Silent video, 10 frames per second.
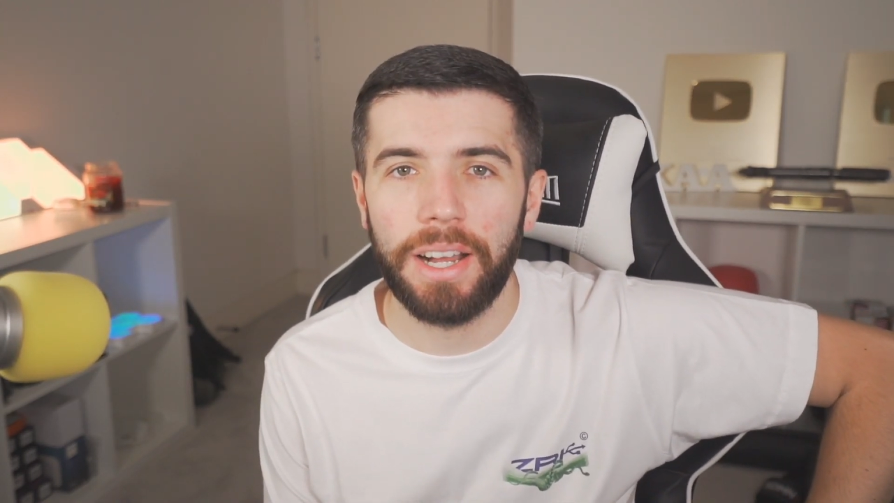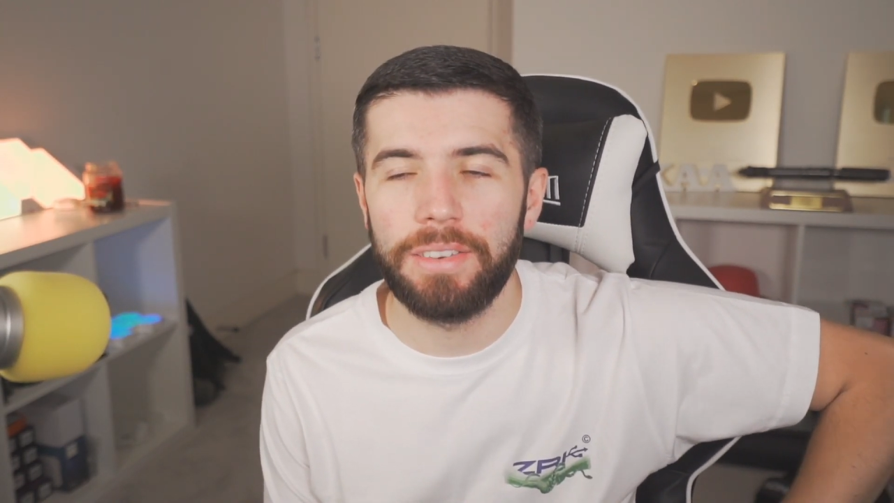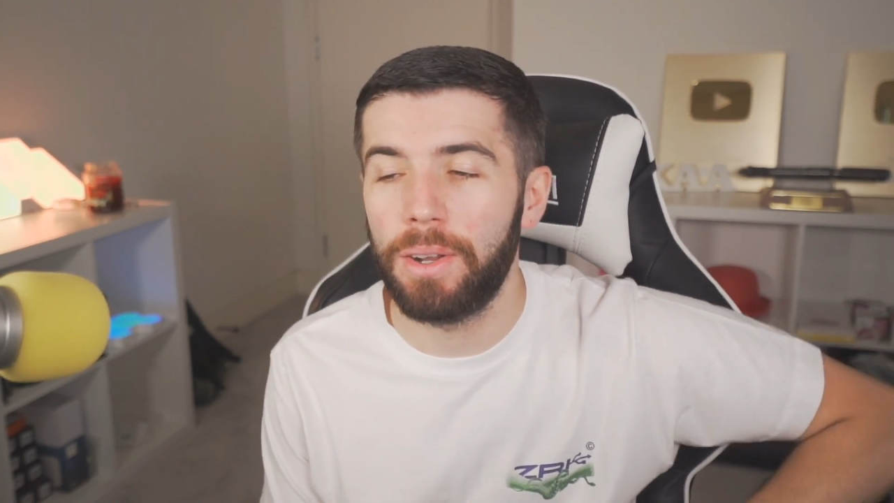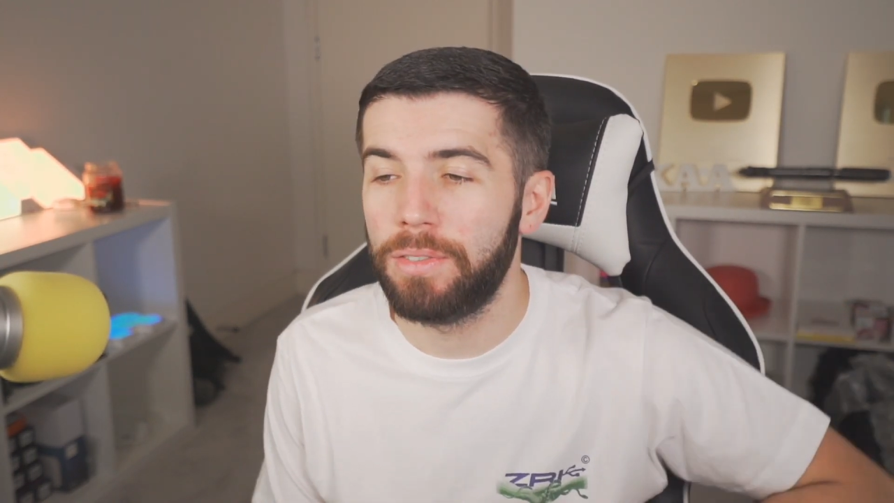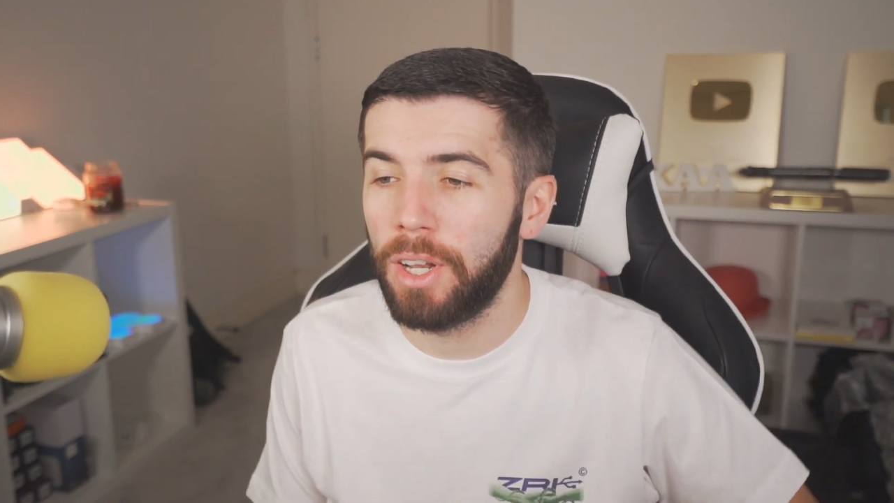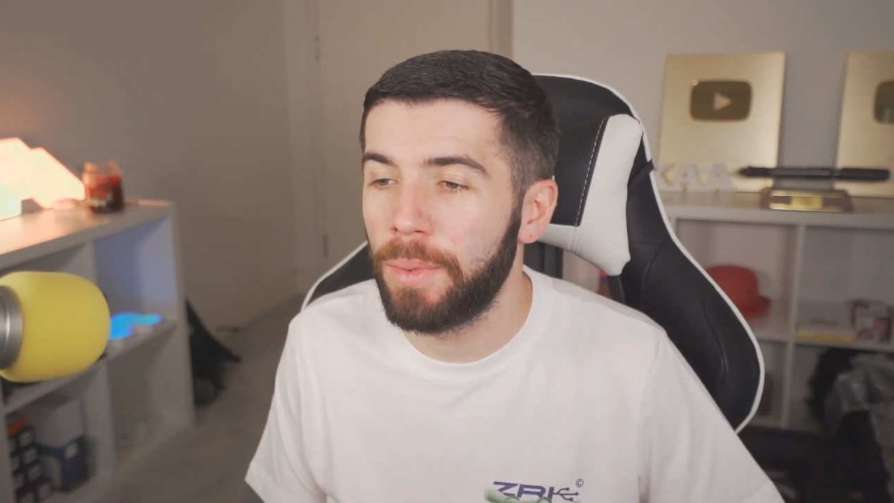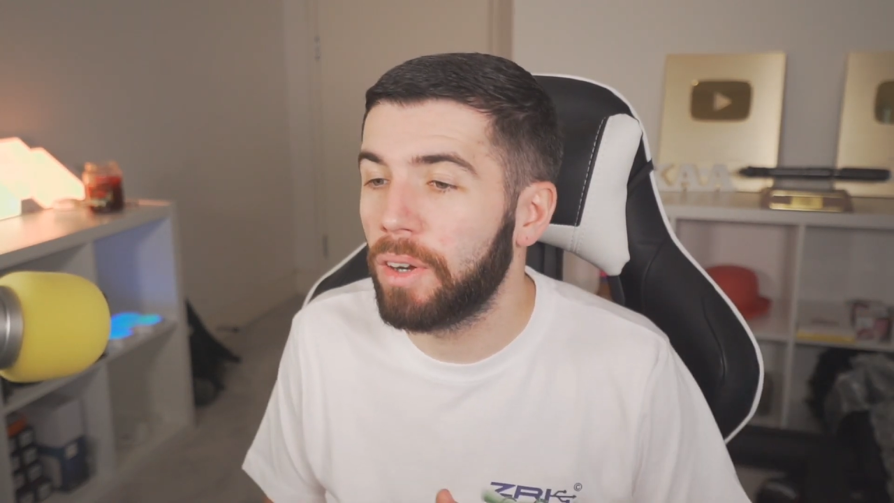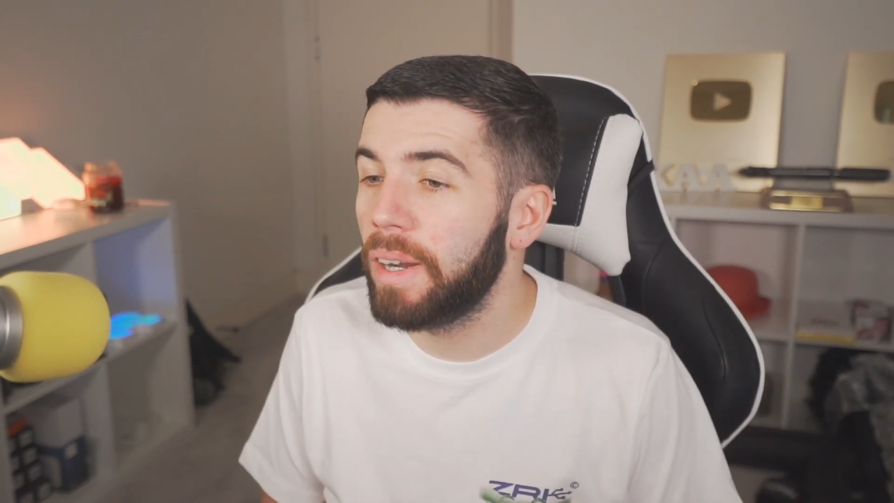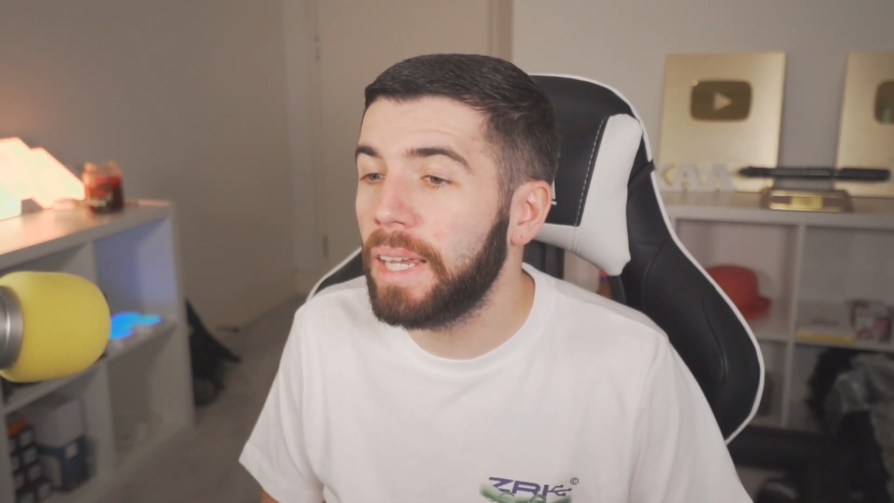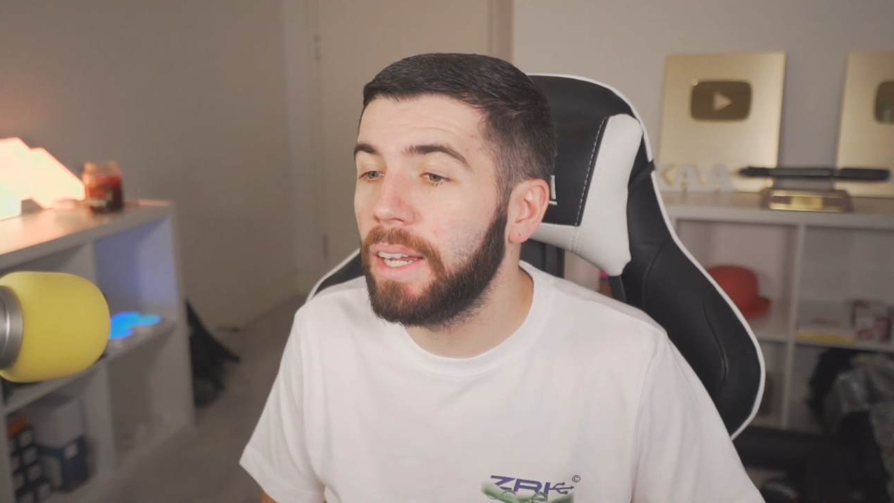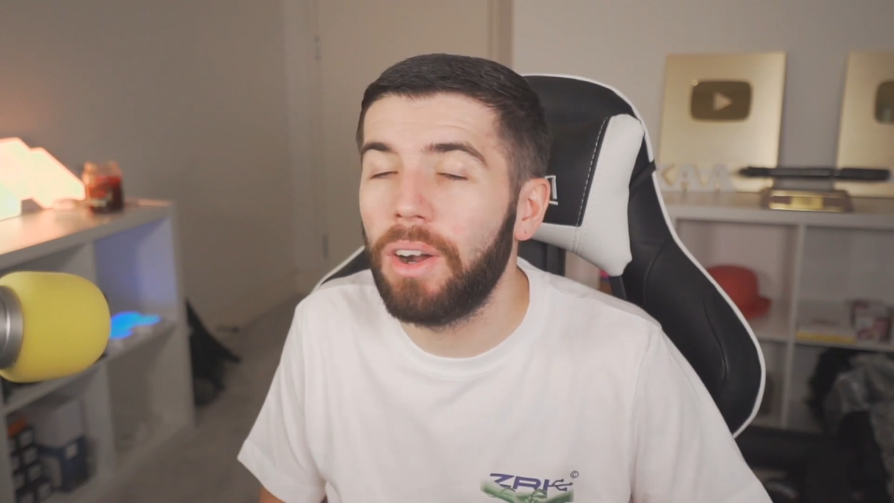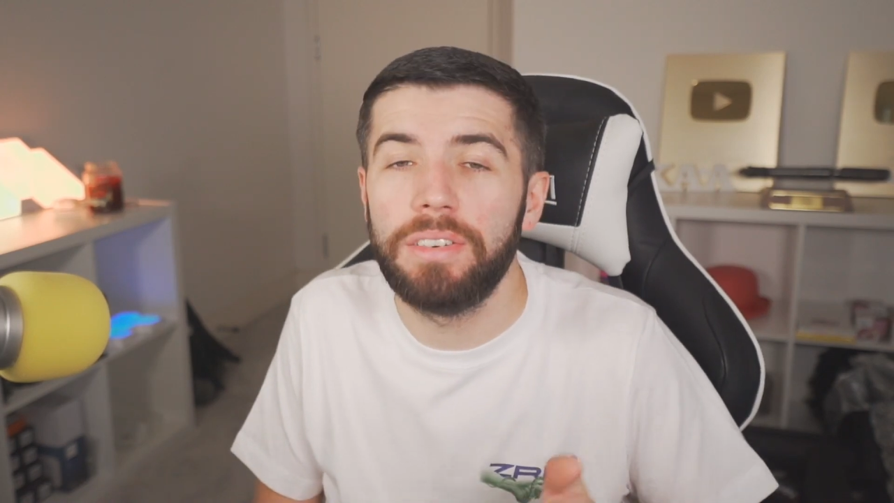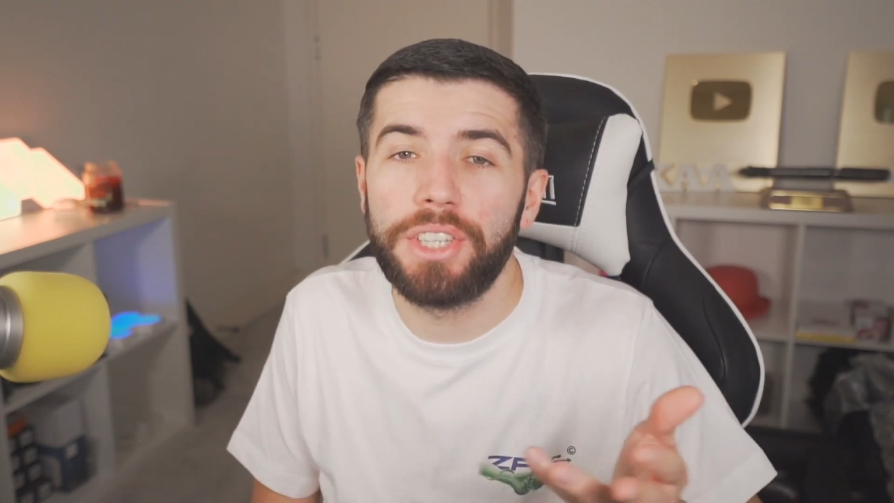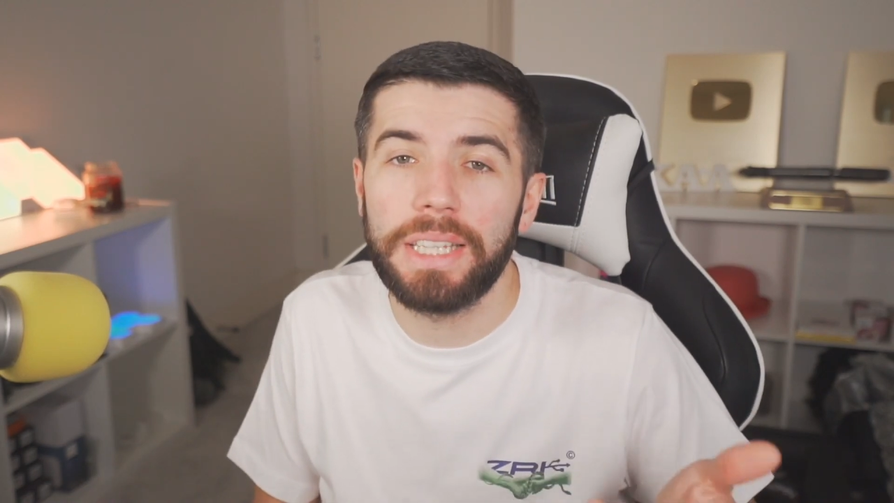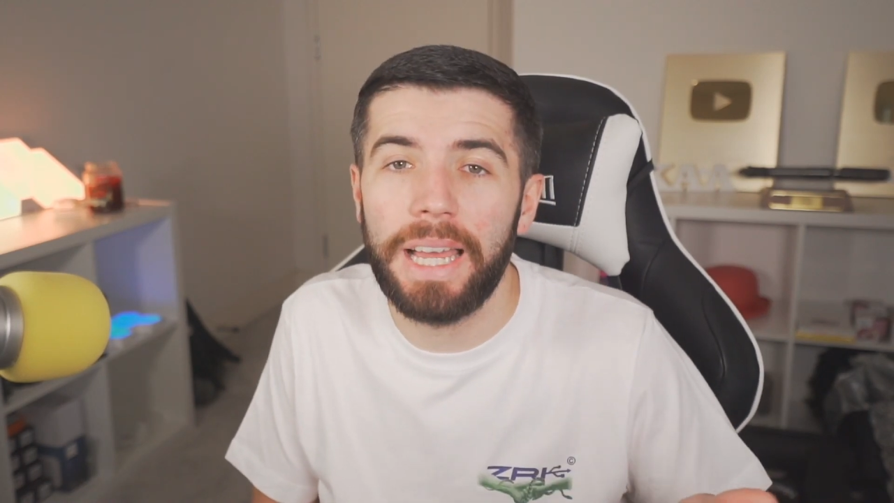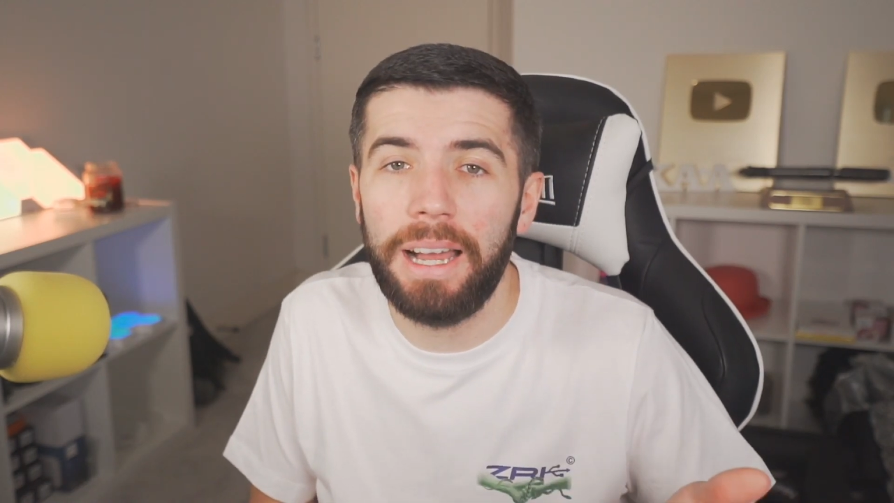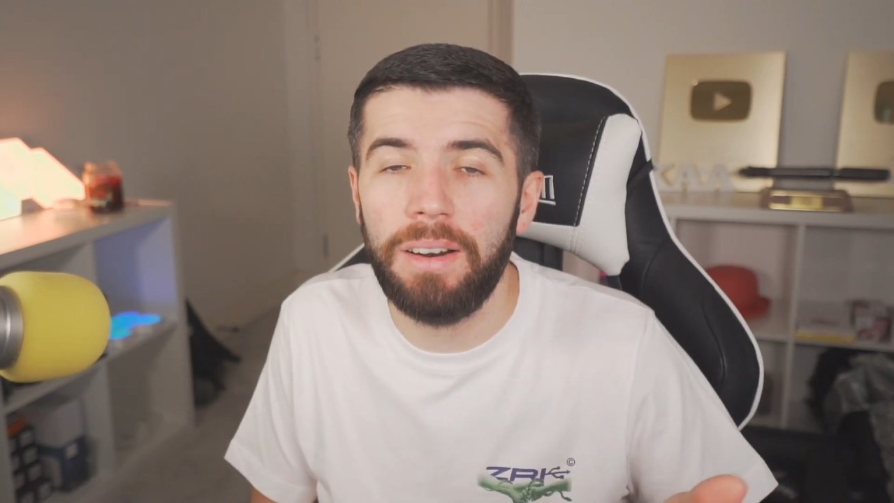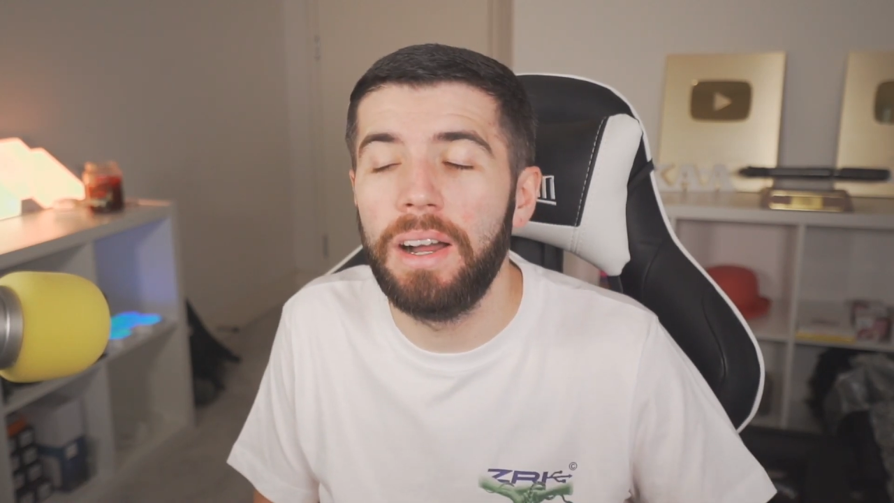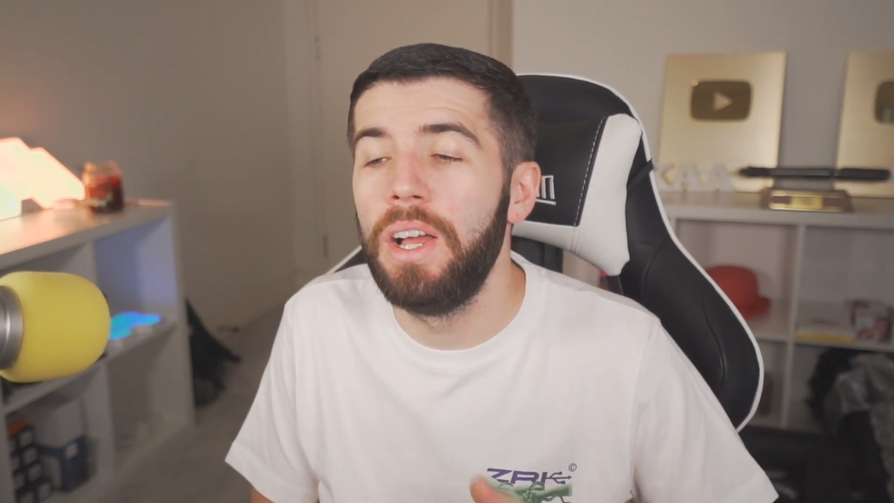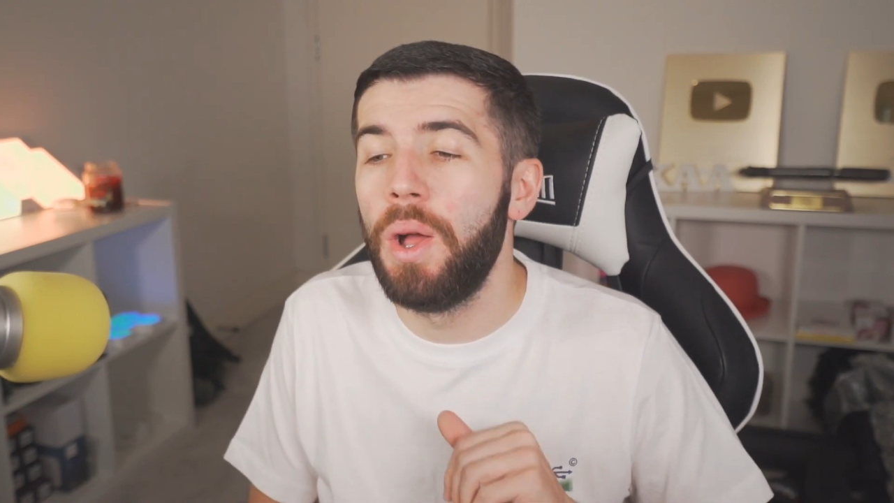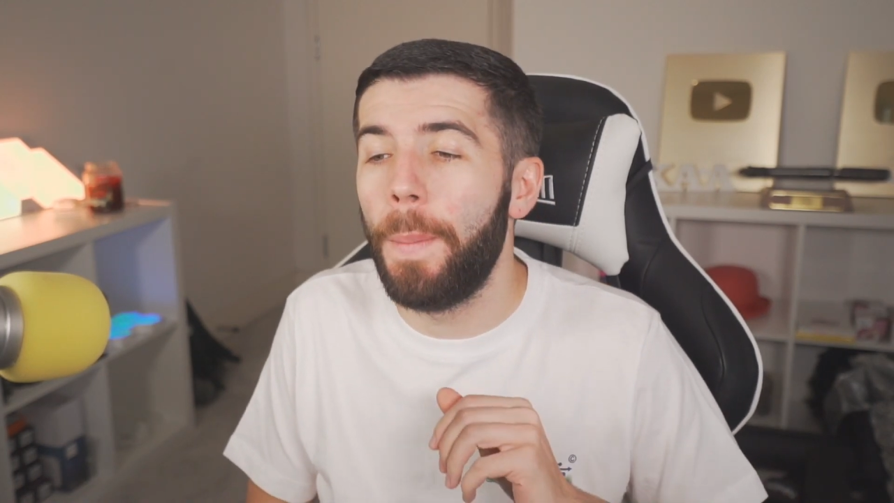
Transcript: if you don't follow me already or haven't checked it out.